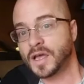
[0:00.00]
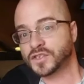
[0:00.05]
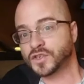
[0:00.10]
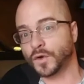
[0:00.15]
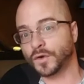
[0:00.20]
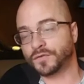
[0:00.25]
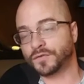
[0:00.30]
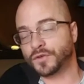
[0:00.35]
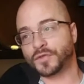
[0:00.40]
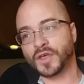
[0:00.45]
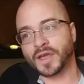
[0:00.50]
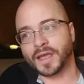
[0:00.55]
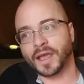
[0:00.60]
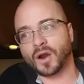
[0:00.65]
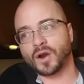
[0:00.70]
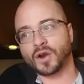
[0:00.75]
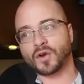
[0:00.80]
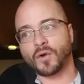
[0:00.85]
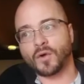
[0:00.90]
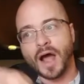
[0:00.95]
So if you think
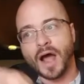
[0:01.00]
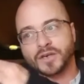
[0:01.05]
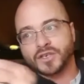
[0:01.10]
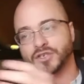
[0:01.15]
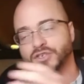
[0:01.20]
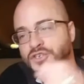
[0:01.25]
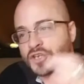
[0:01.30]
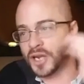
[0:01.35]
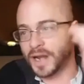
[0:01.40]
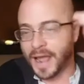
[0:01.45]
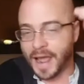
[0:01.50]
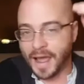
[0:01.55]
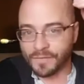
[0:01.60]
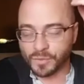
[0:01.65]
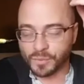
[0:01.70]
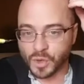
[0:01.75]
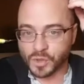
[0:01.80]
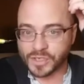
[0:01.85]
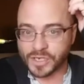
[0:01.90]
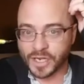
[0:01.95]
Aaron Rodgers is going to have
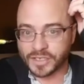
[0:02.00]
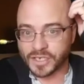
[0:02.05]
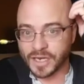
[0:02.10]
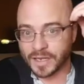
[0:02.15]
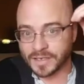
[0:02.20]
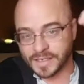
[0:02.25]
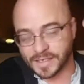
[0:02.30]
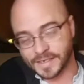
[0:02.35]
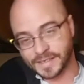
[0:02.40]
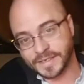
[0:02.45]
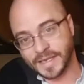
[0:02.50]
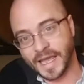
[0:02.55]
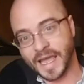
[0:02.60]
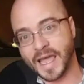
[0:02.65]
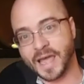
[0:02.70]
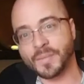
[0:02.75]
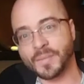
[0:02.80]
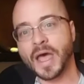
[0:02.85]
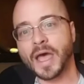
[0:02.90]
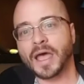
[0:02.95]
the most touchdowns in this
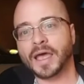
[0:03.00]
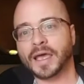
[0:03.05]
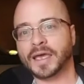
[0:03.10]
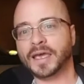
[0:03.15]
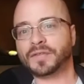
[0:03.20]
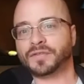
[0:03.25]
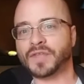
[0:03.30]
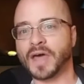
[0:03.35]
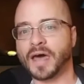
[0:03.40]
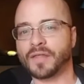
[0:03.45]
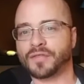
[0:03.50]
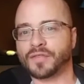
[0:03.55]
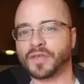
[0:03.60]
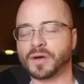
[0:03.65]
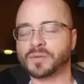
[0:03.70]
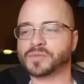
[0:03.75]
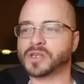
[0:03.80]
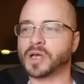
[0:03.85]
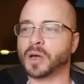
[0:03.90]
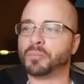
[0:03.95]
game, hit that
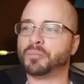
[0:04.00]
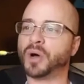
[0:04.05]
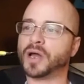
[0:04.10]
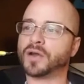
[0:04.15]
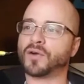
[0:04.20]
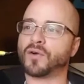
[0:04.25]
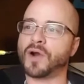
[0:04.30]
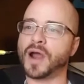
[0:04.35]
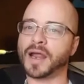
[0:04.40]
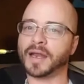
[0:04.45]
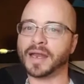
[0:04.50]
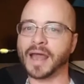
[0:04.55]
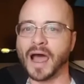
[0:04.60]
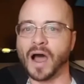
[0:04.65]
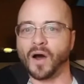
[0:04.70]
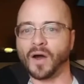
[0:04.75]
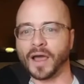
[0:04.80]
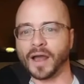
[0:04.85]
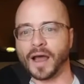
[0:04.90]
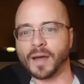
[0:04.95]
thumbs up button right
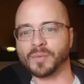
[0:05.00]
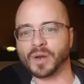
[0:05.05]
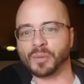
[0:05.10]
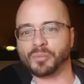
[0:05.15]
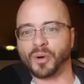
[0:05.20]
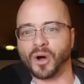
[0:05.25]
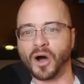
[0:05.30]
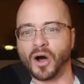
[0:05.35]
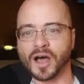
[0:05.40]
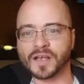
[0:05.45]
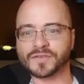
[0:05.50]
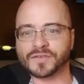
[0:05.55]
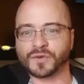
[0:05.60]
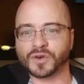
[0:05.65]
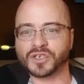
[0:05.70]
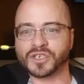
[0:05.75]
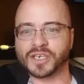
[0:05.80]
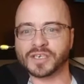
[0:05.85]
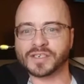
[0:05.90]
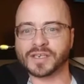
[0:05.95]
now, and I'm going to pause
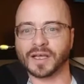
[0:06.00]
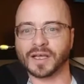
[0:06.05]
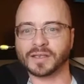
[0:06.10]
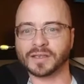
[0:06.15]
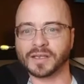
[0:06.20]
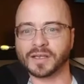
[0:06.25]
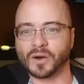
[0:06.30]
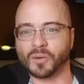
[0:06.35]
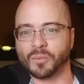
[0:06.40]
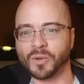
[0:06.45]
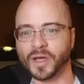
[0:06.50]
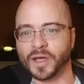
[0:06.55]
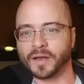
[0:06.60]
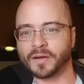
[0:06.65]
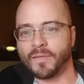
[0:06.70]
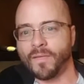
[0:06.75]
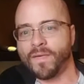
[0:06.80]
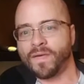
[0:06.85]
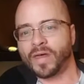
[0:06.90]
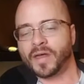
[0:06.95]
for just a little
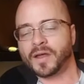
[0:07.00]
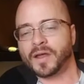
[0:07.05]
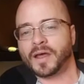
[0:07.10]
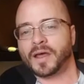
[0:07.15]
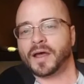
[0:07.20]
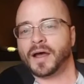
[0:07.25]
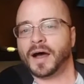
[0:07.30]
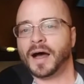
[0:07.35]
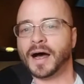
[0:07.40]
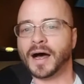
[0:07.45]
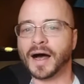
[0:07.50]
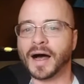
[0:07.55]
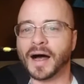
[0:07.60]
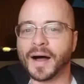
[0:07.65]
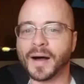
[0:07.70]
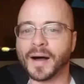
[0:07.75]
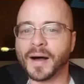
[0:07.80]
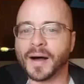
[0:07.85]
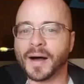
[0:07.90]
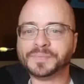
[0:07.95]
bit.
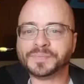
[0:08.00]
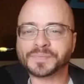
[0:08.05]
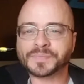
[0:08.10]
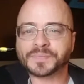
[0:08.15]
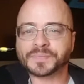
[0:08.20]
And